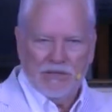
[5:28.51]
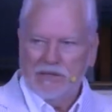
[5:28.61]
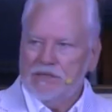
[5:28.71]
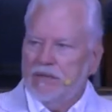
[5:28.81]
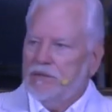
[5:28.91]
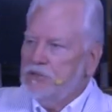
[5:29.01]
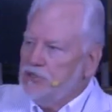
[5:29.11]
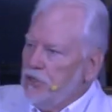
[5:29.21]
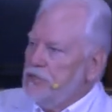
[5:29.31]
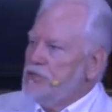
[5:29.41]
It's in the
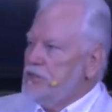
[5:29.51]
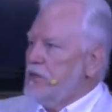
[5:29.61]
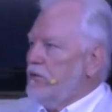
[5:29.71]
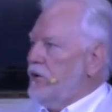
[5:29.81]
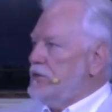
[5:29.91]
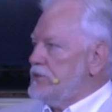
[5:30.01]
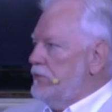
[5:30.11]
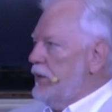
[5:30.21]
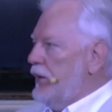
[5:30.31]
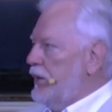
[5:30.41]
churches across
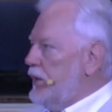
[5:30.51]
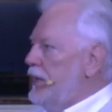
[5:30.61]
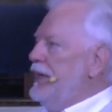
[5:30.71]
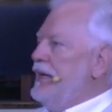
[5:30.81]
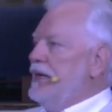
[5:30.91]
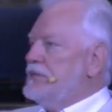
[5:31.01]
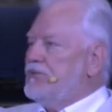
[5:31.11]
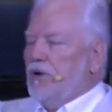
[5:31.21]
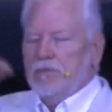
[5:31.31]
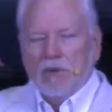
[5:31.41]
America. It's
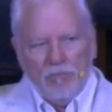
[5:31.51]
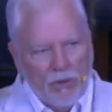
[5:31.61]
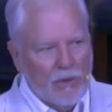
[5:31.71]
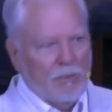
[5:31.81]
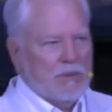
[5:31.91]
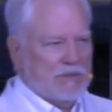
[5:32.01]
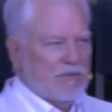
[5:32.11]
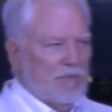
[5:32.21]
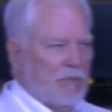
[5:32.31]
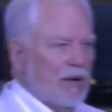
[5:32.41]
from the pulpits of
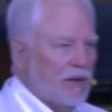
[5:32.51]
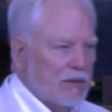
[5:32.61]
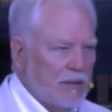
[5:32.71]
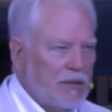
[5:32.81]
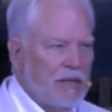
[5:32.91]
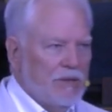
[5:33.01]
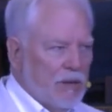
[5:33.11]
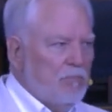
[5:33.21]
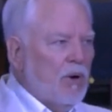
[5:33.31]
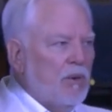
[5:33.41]
America. The
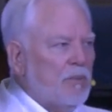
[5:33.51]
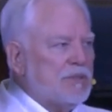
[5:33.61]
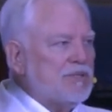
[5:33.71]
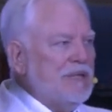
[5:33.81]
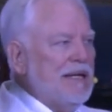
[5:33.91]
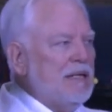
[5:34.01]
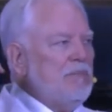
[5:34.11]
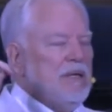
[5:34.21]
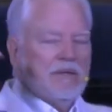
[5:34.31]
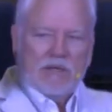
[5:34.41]
pulpits need to
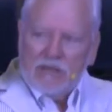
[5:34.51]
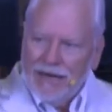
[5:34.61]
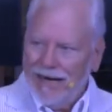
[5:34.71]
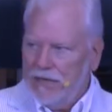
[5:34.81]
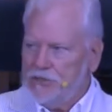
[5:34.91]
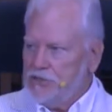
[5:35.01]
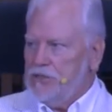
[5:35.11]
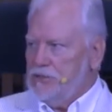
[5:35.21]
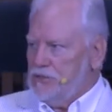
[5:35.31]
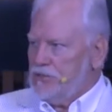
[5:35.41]
be the
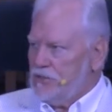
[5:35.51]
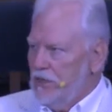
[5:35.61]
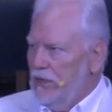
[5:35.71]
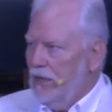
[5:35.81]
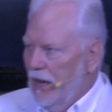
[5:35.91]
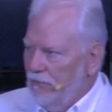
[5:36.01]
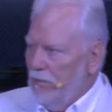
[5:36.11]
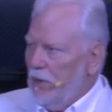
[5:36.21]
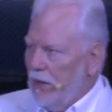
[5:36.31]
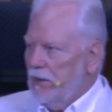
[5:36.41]
conscience of
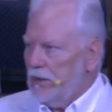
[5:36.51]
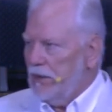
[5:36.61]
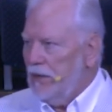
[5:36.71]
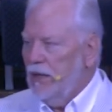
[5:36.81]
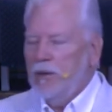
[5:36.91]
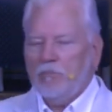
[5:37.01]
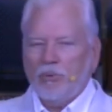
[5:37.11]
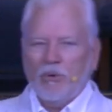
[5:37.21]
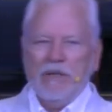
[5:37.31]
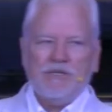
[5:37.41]
America,
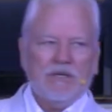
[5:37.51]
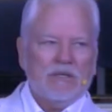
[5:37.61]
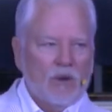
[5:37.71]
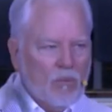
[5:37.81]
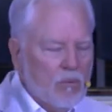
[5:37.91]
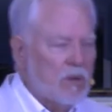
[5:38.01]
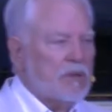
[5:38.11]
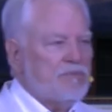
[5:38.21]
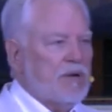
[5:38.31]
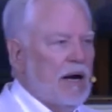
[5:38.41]
preaching the Word
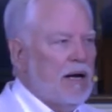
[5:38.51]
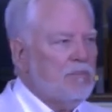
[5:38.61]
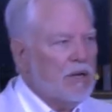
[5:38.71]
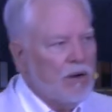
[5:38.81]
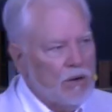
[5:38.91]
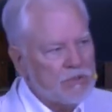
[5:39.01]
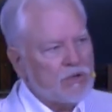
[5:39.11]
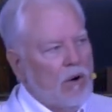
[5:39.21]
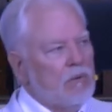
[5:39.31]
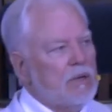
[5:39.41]
of God because
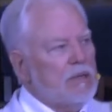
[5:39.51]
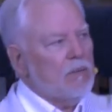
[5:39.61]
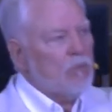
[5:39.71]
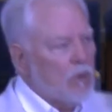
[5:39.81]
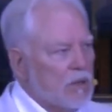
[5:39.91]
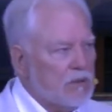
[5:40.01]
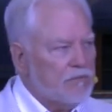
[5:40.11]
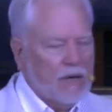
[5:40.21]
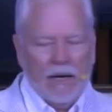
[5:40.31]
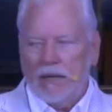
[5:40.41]
only the Word of
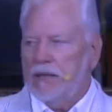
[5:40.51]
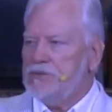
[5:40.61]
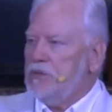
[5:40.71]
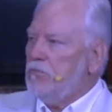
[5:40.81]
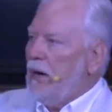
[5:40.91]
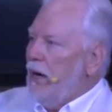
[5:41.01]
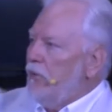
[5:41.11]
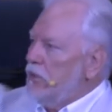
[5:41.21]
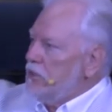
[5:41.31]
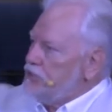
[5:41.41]
God has the
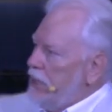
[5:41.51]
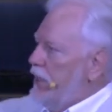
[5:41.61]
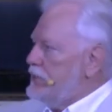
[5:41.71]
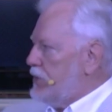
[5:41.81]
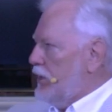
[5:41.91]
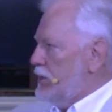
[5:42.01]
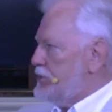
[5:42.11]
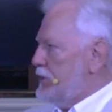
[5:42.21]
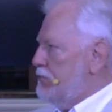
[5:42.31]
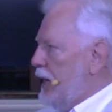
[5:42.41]
power to change
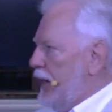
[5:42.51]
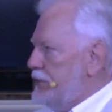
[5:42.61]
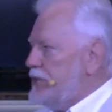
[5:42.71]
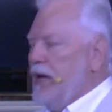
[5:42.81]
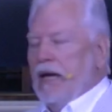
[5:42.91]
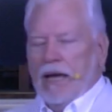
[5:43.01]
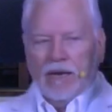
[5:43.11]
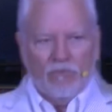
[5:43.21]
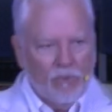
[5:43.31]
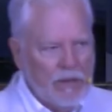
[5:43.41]
hearts and minds. And
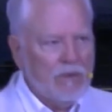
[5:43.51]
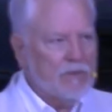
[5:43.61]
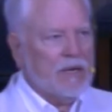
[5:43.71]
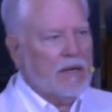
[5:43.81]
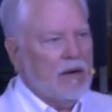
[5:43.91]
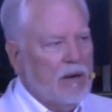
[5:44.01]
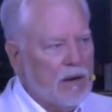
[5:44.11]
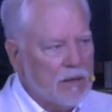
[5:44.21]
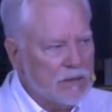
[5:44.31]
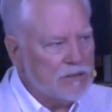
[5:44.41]
if we don't get a
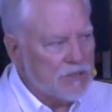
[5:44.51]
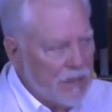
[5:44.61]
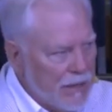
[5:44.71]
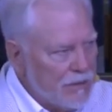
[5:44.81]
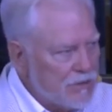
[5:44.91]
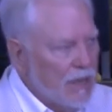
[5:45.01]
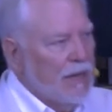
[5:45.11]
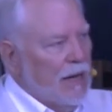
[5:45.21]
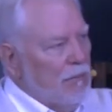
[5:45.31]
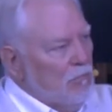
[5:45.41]
heart change,
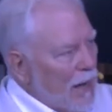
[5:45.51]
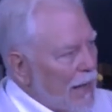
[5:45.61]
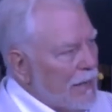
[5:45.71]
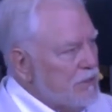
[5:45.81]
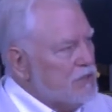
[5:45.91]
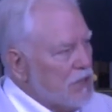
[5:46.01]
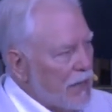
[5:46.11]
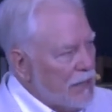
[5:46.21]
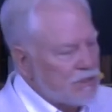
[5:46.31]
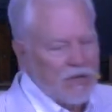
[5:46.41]
a mind
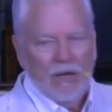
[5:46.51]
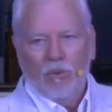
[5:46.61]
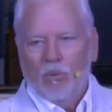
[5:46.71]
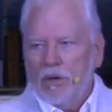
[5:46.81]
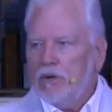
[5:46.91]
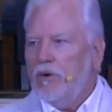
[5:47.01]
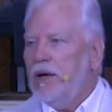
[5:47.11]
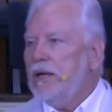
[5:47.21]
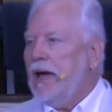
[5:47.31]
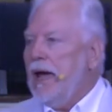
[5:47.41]
change, we're
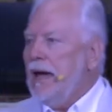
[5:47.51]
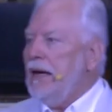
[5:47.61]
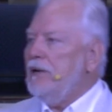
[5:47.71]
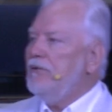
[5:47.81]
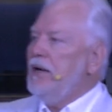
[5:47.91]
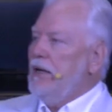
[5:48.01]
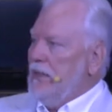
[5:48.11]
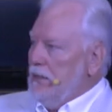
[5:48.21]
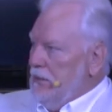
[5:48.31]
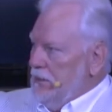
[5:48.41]
going to have
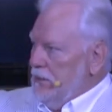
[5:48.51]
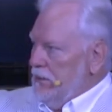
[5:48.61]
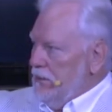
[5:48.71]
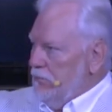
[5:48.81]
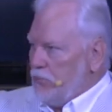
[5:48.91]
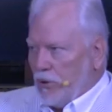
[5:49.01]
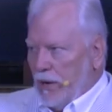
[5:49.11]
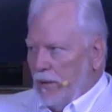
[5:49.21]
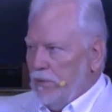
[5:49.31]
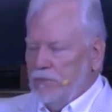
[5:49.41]

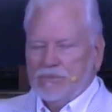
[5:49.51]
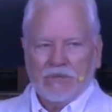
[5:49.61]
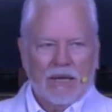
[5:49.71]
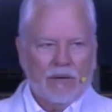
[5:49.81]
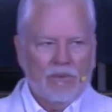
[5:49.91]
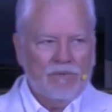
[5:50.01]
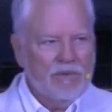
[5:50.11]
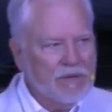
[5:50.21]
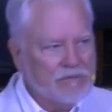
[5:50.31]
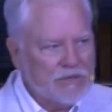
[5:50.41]
problems like we've
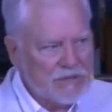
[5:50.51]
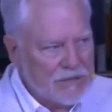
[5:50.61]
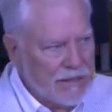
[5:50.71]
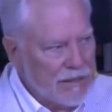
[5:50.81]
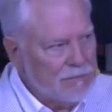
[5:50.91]
never seen.